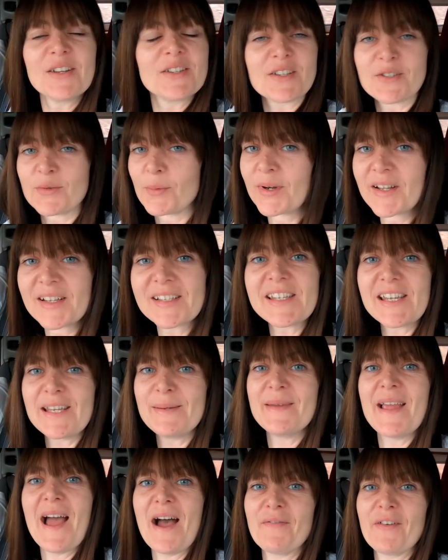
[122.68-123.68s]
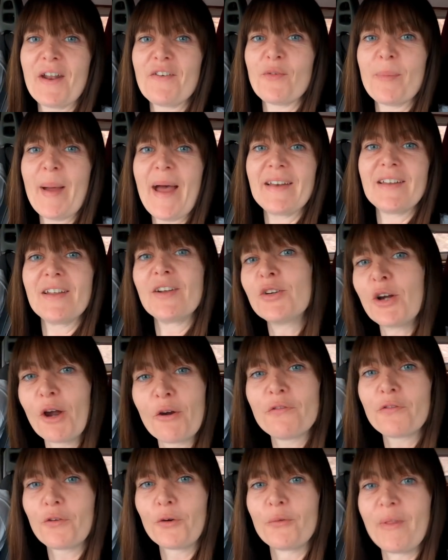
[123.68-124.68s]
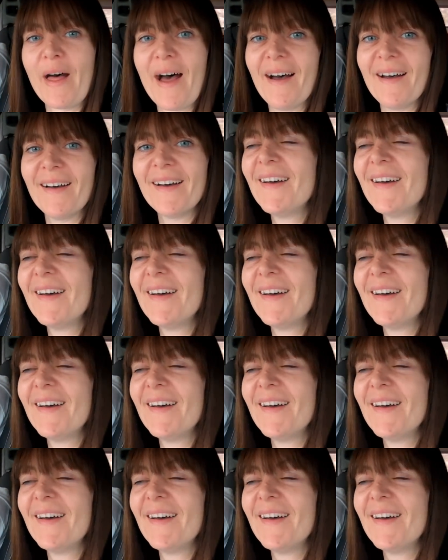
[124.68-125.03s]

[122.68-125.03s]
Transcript: doesn't want to see me have another paddy and go through that.